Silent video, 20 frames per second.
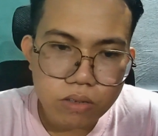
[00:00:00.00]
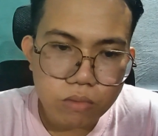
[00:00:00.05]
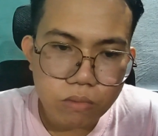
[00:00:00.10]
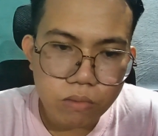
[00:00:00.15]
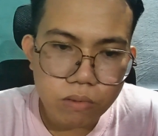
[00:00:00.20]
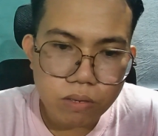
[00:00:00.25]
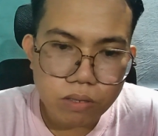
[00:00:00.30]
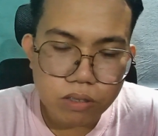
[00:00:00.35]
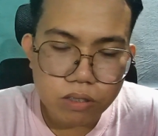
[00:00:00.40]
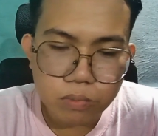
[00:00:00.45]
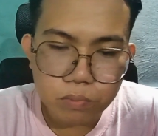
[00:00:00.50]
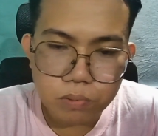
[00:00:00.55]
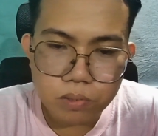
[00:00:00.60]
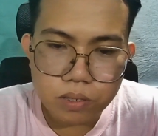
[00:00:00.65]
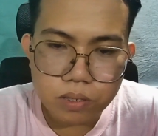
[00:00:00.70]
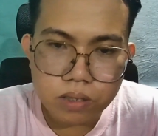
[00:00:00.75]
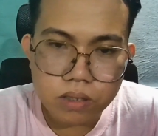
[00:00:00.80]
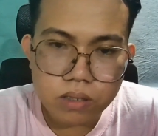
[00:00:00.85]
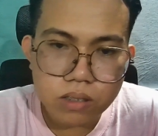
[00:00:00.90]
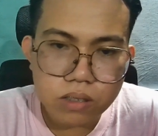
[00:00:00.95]
So the word is
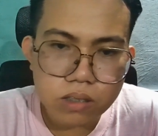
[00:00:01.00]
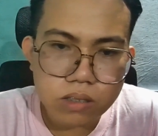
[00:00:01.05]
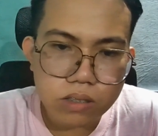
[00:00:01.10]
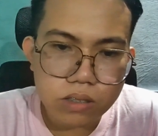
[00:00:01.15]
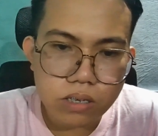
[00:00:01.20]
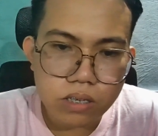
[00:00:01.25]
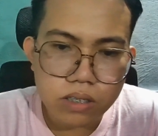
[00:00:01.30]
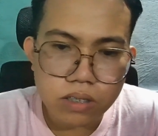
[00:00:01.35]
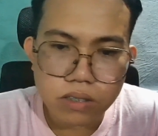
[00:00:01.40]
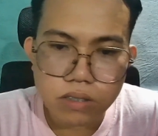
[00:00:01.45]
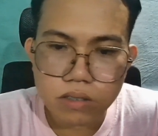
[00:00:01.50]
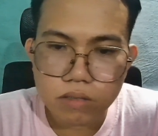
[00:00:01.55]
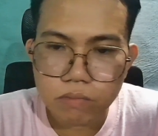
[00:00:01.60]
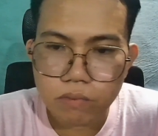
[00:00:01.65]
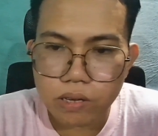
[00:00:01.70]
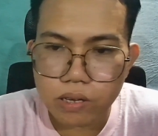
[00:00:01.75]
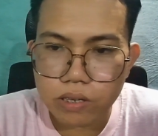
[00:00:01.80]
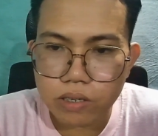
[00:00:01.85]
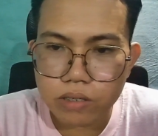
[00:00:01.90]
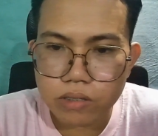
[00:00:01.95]
prince, the gender
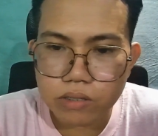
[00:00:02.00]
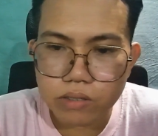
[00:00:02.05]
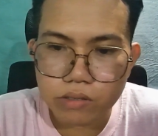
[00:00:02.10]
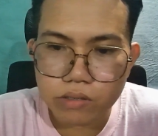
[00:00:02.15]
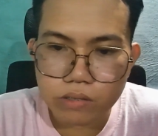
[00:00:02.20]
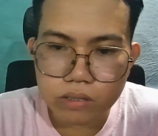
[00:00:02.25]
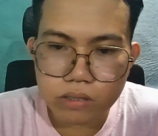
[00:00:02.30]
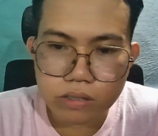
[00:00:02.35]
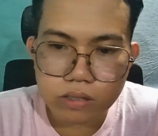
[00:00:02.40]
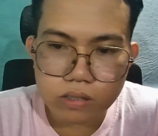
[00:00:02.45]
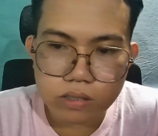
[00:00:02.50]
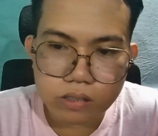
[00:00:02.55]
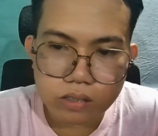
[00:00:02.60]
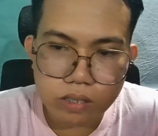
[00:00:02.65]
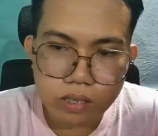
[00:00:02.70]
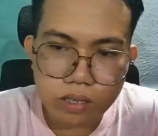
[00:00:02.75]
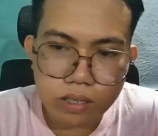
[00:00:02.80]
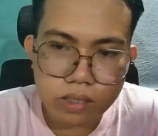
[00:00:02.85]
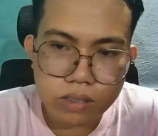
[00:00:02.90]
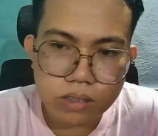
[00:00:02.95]
is male, the royalty
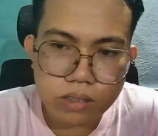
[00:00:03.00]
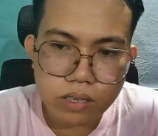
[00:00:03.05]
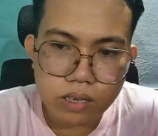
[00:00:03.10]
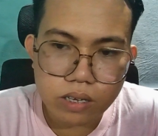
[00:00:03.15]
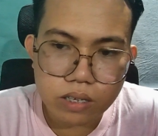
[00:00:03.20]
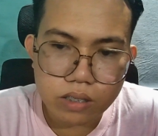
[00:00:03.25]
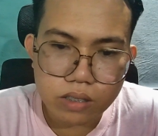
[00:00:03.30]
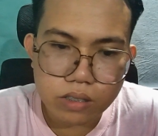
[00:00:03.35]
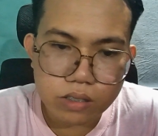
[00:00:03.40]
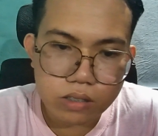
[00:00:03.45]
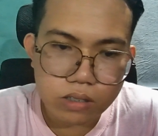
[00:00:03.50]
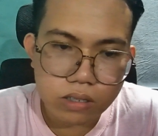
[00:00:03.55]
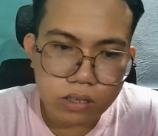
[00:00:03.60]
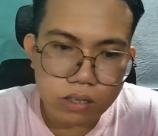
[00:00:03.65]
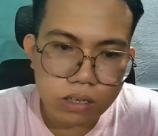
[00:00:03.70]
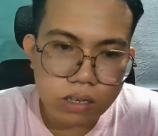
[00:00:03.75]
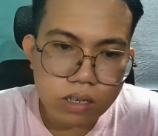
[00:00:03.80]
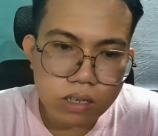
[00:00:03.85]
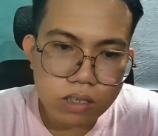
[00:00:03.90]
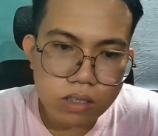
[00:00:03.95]
is yes, the age is
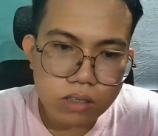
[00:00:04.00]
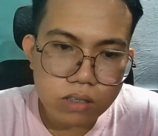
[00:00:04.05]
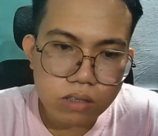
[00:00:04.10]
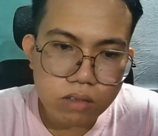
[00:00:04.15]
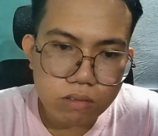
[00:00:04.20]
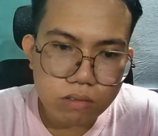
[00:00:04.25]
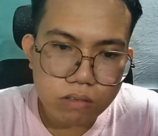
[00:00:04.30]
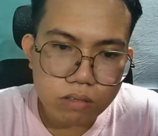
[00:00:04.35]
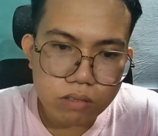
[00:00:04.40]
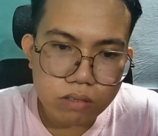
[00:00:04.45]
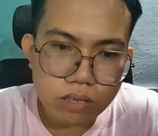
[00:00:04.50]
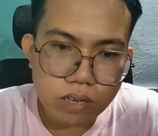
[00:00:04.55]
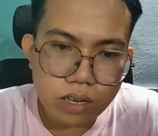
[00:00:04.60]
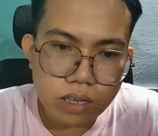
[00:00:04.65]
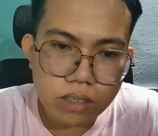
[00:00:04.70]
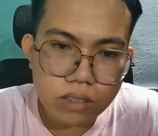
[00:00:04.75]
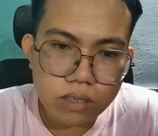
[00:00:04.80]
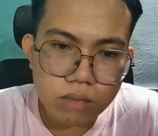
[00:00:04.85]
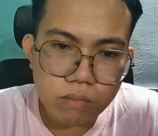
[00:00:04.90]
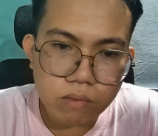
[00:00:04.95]
young. So in
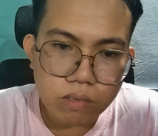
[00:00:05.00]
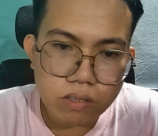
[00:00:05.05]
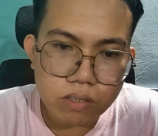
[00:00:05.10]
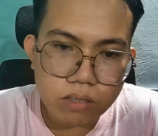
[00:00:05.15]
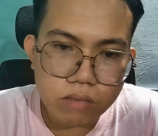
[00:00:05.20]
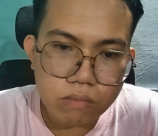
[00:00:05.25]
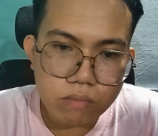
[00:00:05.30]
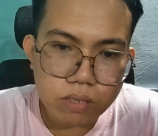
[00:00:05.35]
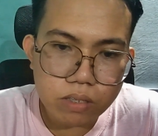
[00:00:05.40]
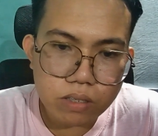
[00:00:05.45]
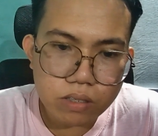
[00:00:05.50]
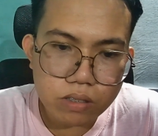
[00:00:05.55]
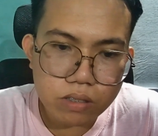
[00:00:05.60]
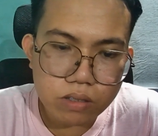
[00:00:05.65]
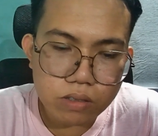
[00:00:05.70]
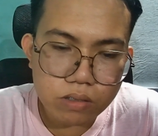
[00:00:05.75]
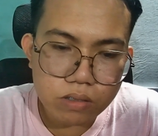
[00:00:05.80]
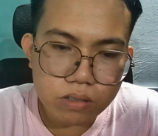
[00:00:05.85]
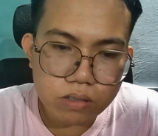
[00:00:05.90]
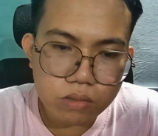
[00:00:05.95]
reality, modern
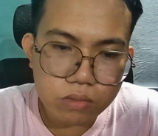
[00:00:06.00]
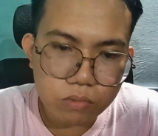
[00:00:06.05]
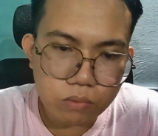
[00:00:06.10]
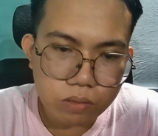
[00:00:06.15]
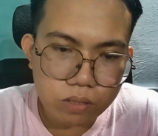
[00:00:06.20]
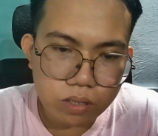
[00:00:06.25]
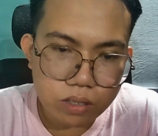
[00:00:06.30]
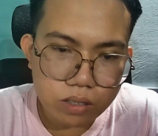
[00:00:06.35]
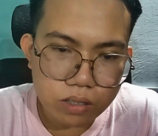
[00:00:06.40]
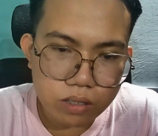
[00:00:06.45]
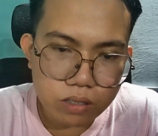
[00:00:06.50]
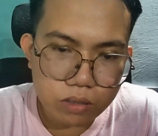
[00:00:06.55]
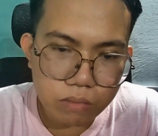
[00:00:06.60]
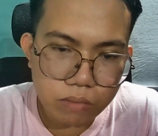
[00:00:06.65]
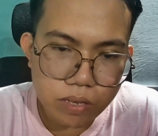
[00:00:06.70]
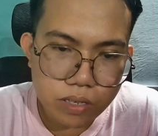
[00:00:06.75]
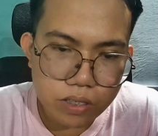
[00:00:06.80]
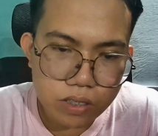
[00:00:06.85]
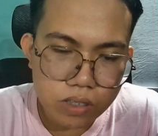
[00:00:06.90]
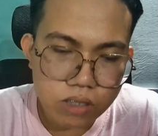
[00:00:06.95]
embeddings use
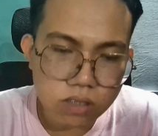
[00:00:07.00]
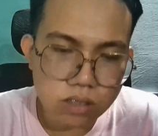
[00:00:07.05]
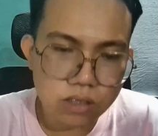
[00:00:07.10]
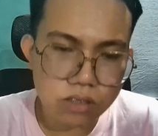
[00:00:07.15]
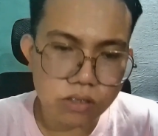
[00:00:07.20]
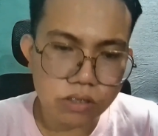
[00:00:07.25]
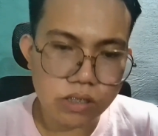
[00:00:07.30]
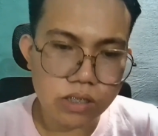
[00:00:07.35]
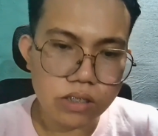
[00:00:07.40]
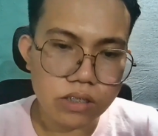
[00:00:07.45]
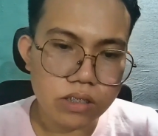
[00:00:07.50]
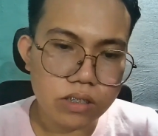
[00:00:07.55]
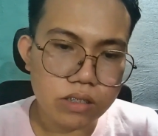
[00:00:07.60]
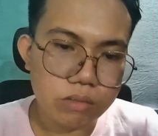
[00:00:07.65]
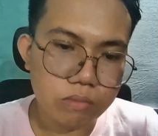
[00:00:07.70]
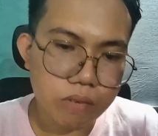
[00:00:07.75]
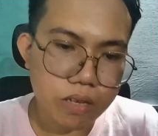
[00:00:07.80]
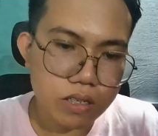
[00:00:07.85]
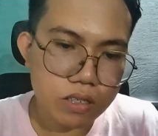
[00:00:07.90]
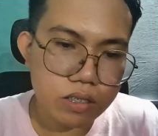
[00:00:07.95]
100 dimensions,
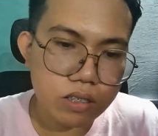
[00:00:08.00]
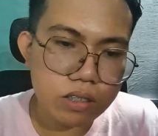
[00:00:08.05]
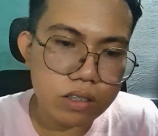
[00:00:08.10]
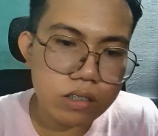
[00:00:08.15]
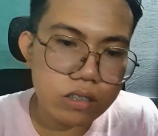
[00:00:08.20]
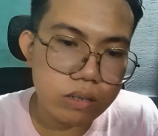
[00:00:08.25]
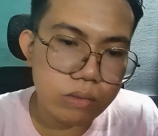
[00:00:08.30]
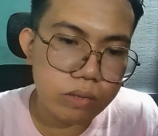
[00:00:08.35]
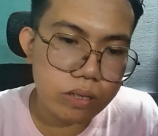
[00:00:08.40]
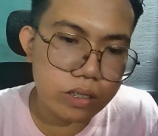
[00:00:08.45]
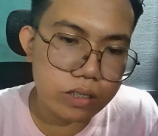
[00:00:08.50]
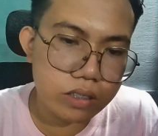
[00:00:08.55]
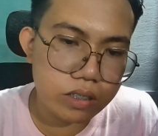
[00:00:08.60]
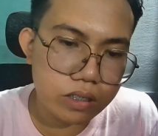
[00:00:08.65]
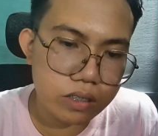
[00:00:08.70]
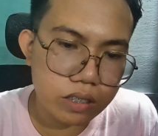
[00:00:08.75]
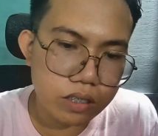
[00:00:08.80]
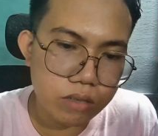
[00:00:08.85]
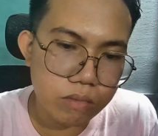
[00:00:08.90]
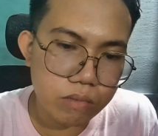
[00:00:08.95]
300 dimensions,
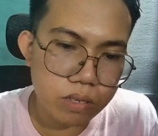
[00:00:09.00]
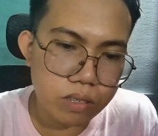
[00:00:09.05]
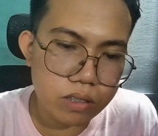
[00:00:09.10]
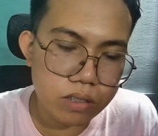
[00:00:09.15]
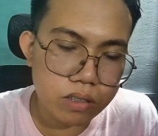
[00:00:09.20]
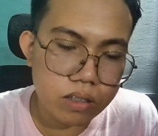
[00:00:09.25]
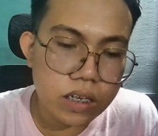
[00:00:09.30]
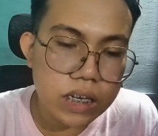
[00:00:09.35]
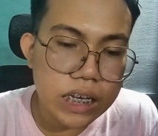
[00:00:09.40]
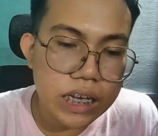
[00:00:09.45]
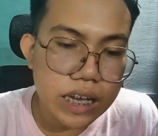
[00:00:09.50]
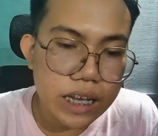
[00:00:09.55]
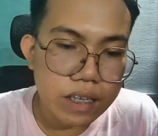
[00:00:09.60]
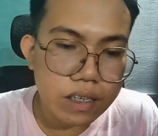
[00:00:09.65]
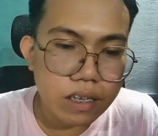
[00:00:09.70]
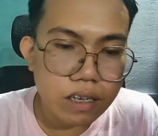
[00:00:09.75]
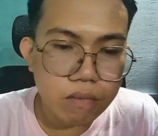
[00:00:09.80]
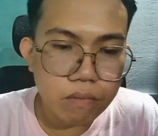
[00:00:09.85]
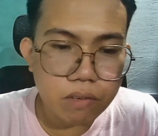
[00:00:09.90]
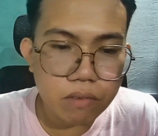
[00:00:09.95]
768 dimensions,
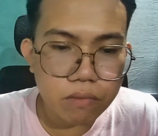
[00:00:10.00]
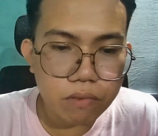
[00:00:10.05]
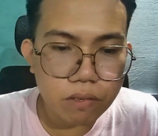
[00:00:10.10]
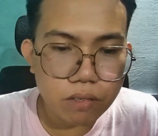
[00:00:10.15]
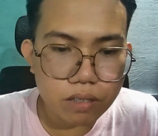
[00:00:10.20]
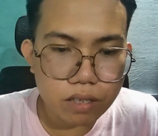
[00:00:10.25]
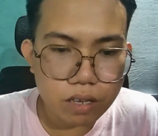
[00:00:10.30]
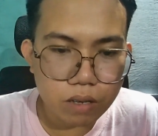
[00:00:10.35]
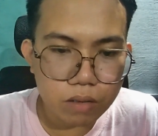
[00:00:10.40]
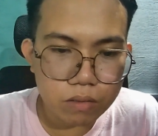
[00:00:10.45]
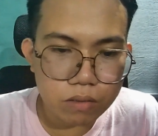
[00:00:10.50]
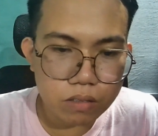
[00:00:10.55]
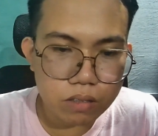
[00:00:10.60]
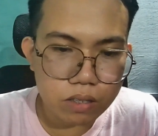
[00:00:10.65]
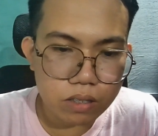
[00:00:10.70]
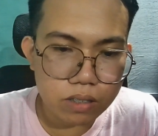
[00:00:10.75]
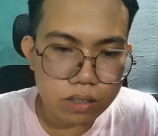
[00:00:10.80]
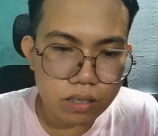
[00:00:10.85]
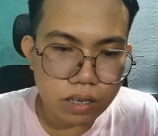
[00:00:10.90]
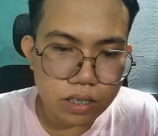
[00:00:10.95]
and even
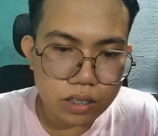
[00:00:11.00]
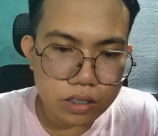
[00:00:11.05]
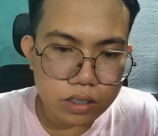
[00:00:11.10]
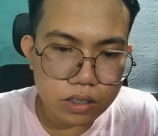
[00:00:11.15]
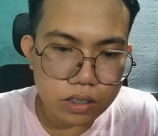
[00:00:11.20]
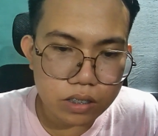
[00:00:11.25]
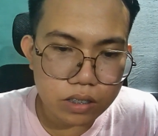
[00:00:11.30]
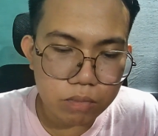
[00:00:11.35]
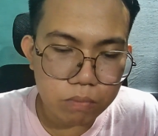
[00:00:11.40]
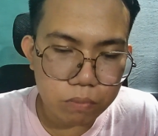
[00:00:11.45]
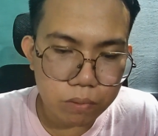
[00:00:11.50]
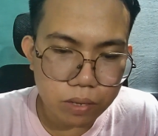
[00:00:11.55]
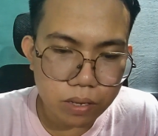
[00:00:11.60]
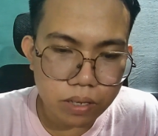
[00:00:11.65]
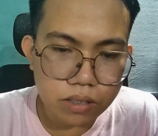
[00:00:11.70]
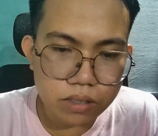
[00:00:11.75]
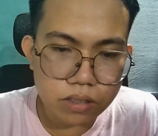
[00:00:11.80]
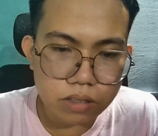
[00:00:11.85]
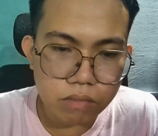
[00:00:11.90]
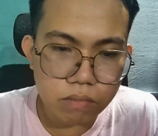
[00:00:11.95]
4096
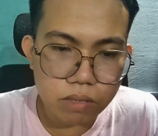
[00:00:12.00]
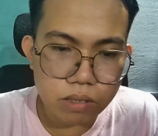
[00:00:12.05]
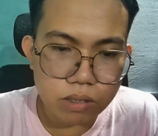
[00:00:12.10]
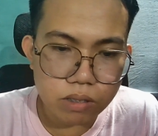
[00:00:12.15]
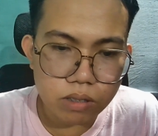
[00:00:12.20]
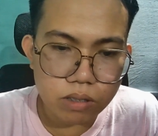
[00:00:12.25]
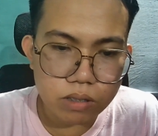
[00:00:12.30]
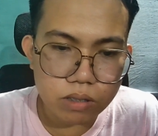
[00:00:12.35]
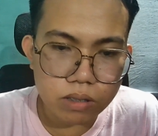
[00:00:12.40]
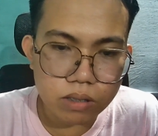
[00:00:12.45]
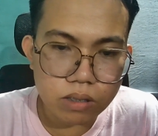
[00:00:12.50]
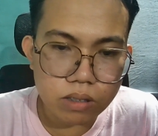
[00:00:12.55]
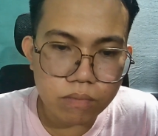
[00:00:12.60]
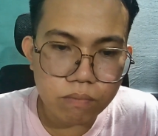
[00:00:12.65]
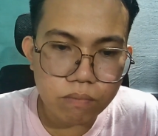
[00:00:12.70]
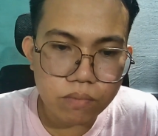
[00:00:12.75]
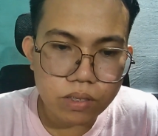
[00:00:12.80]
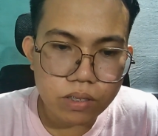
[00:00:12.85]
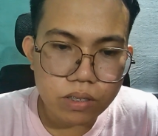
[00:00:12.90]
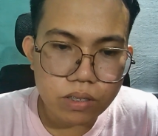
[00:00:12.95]
plus dimensions.